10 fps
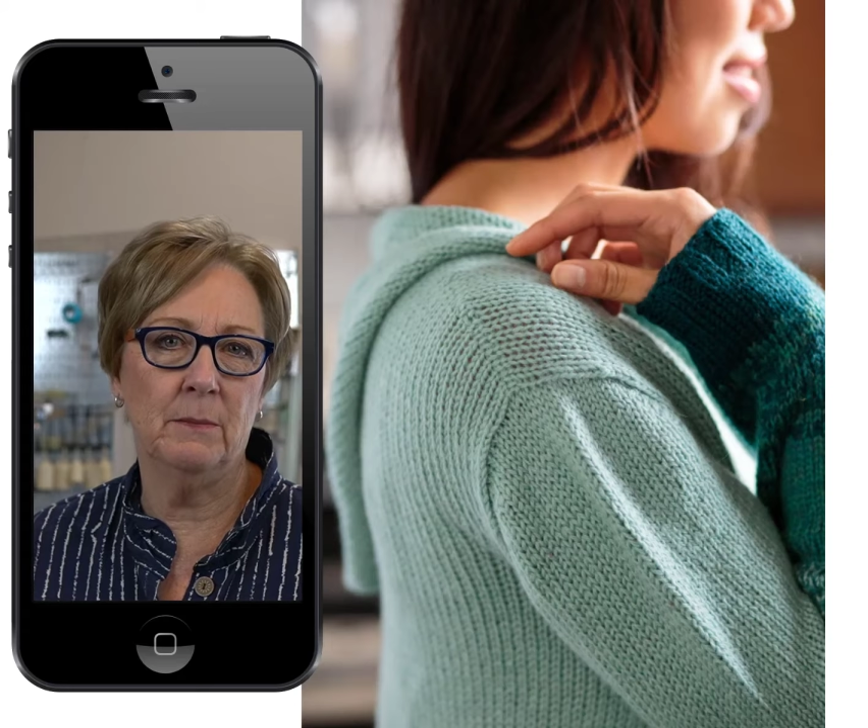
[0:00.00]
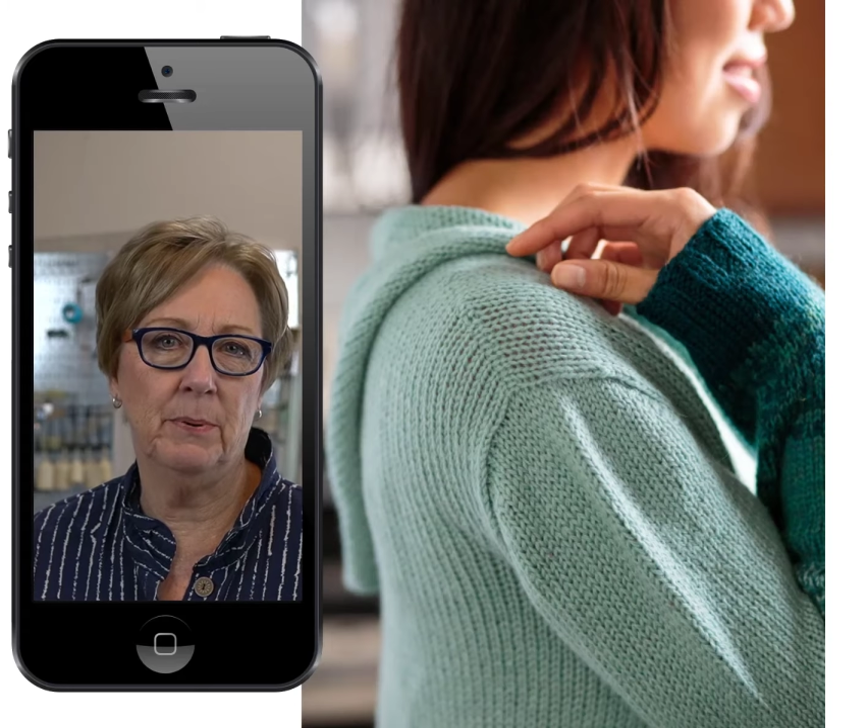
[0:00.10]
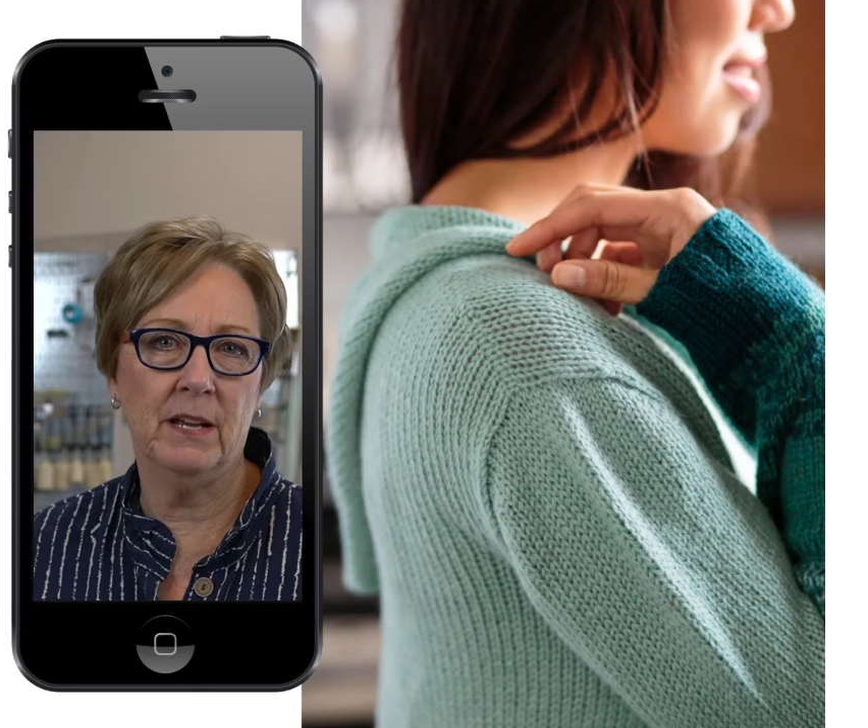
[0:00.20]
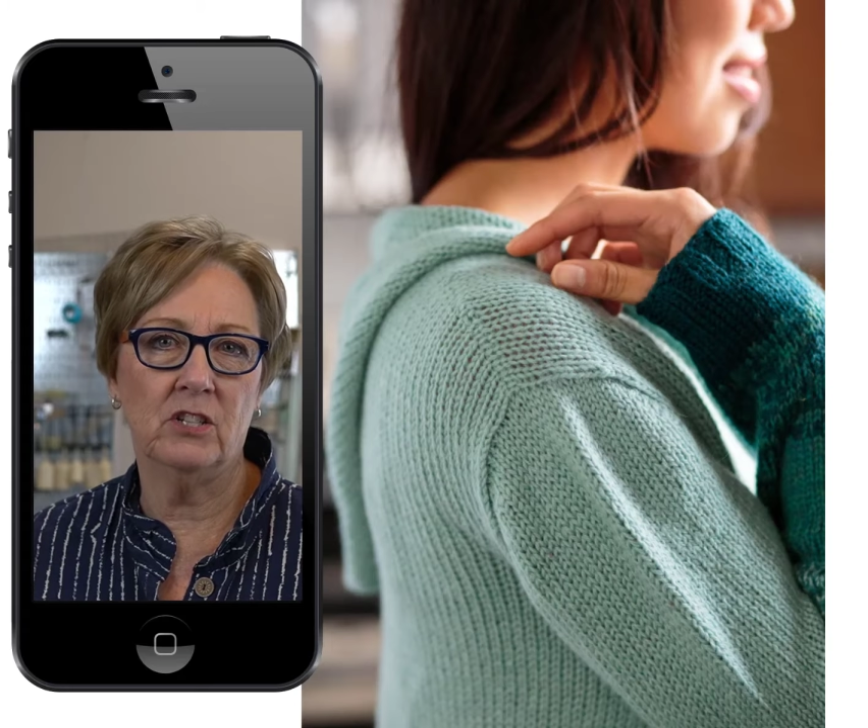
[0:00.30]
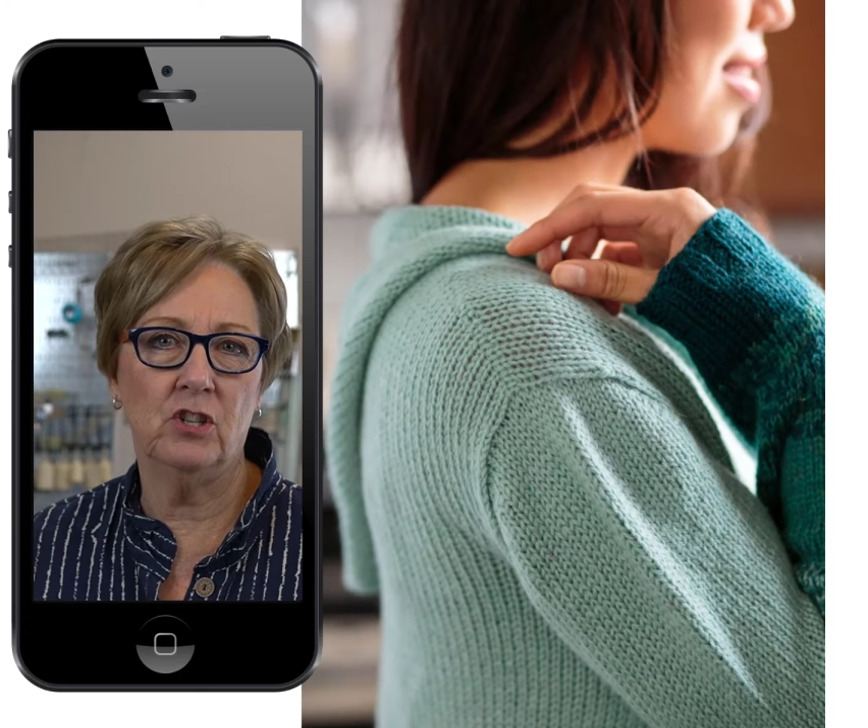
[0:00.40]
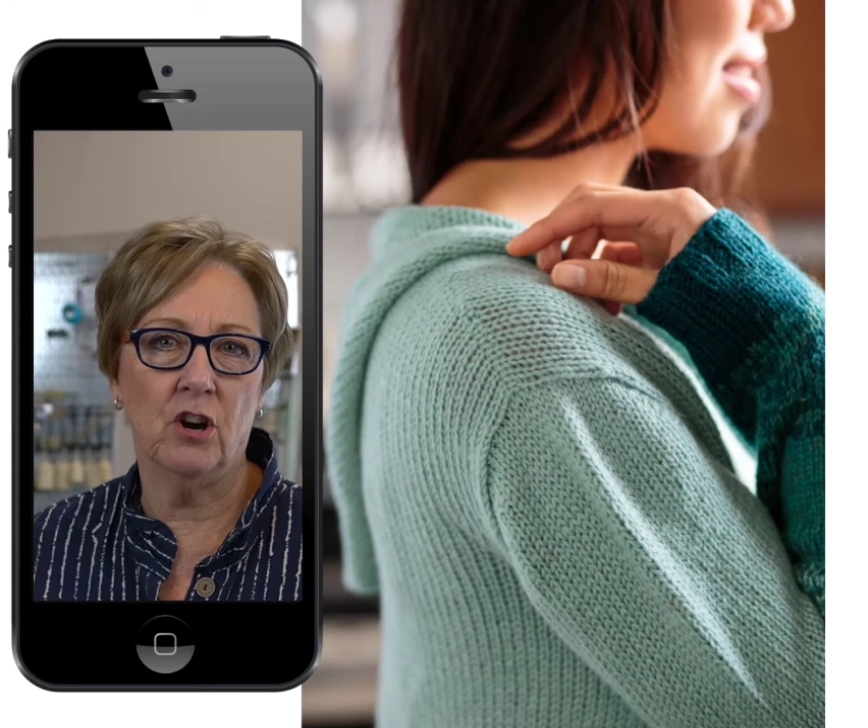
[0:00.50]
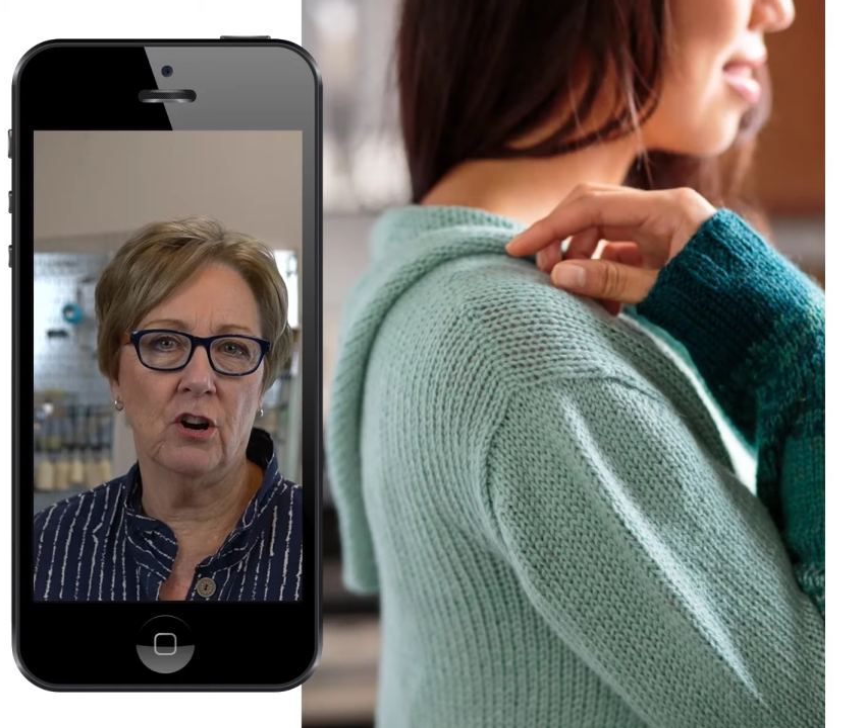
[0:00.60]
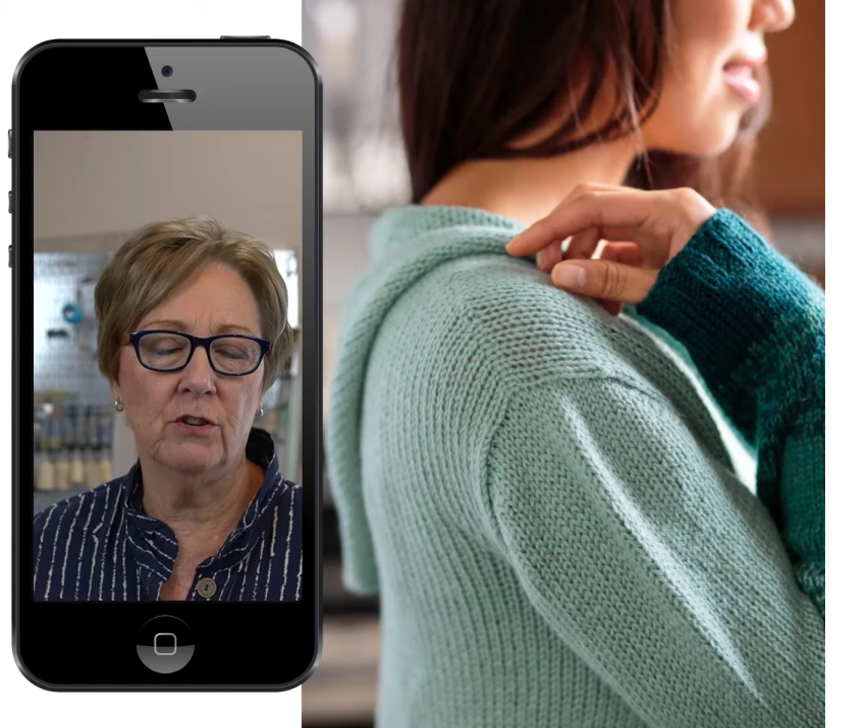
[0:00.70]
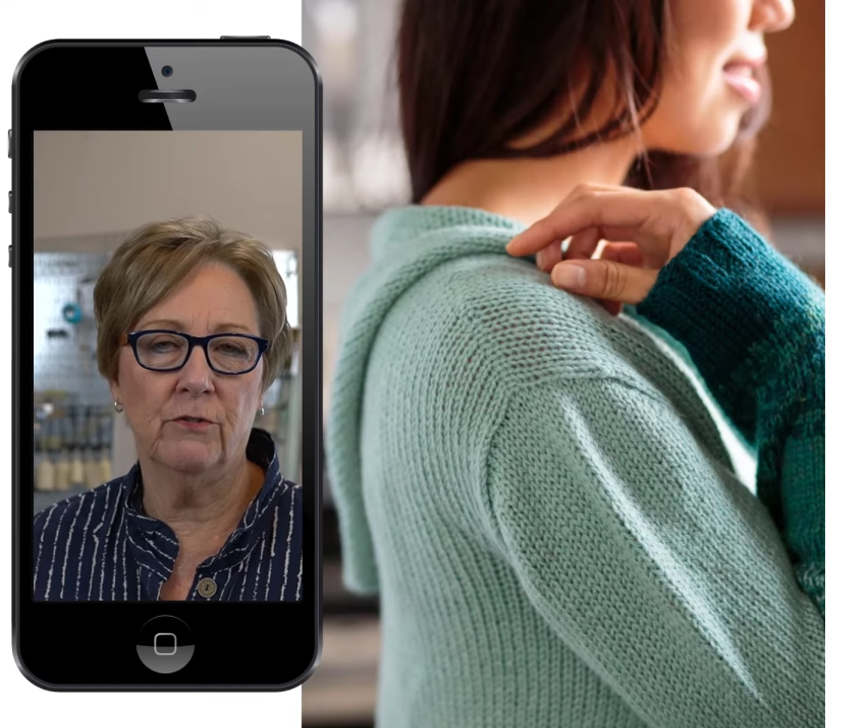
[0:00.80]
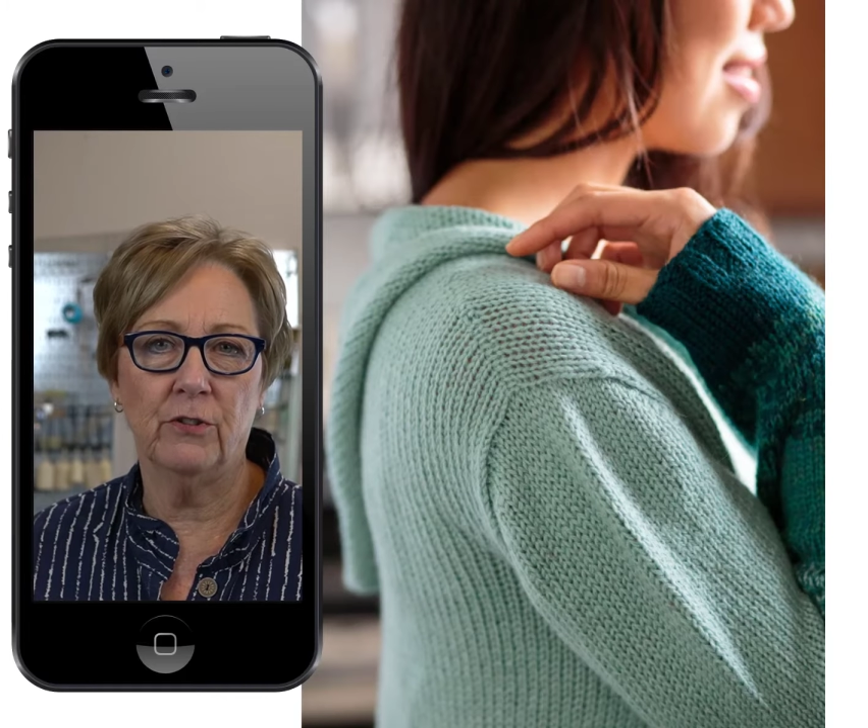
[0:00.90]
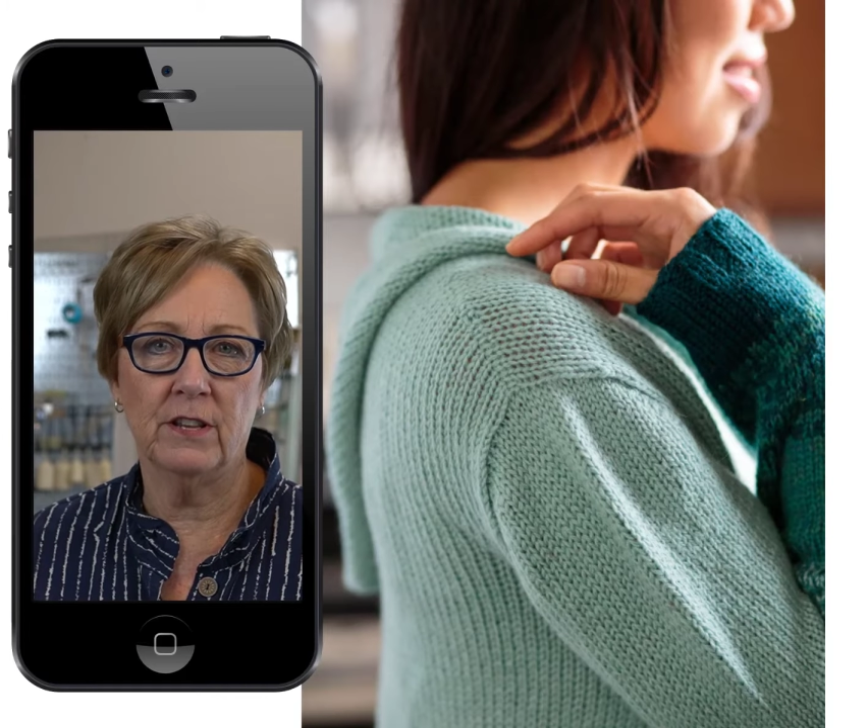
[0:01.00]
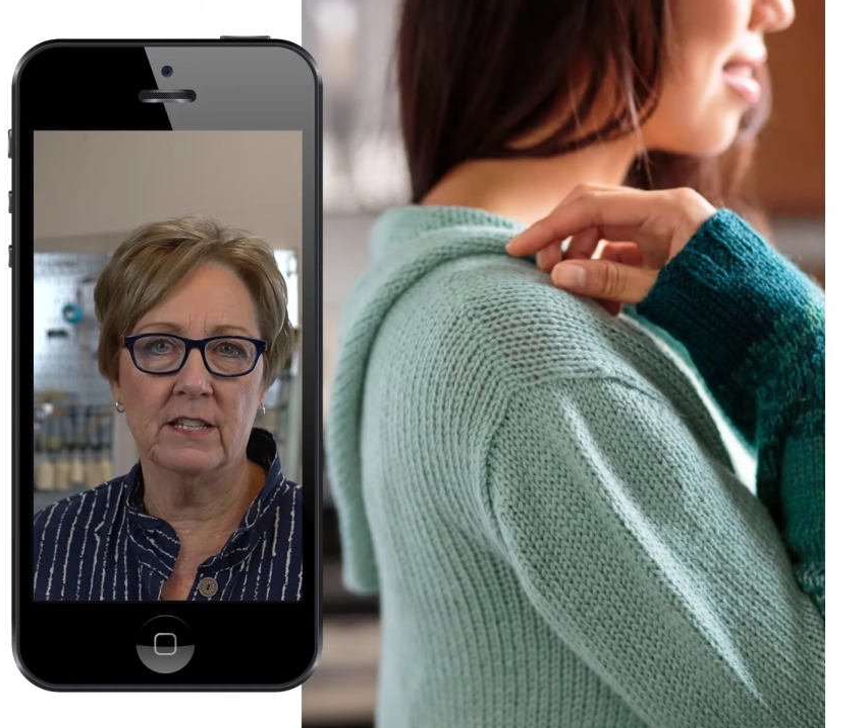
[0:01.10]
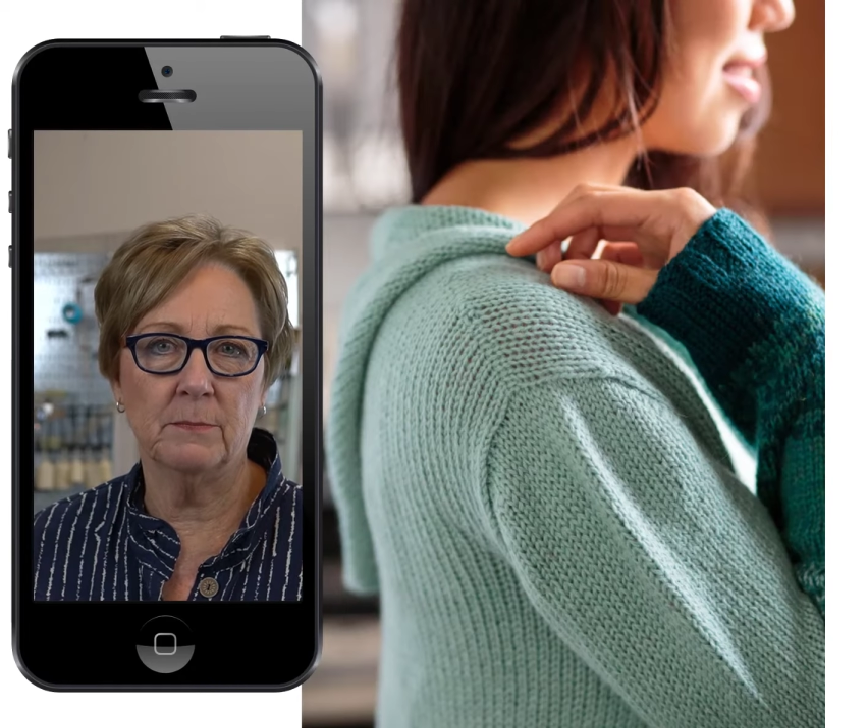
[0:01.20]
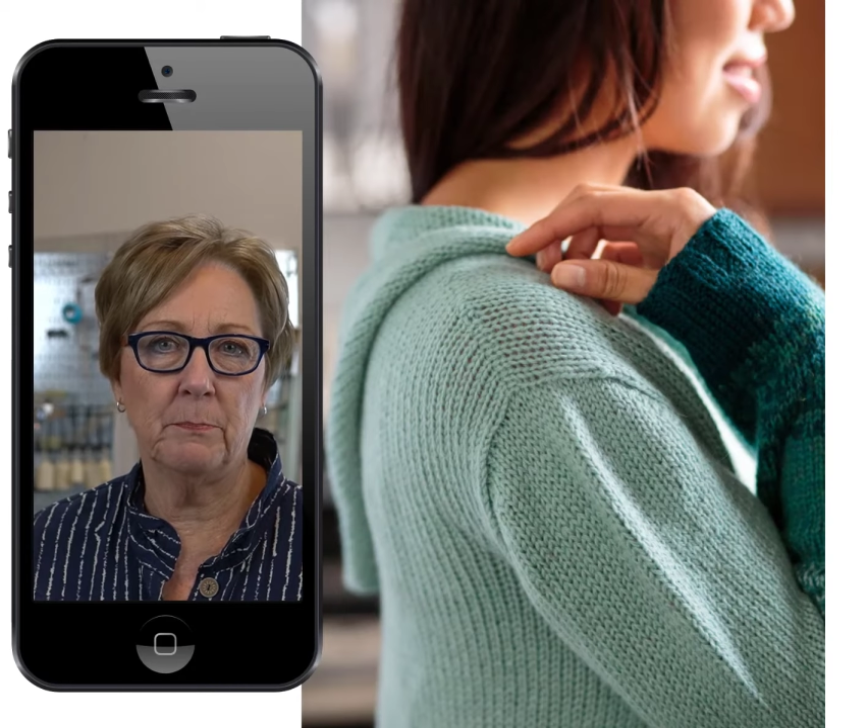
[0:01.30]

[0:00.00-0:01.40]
Picks yarn for this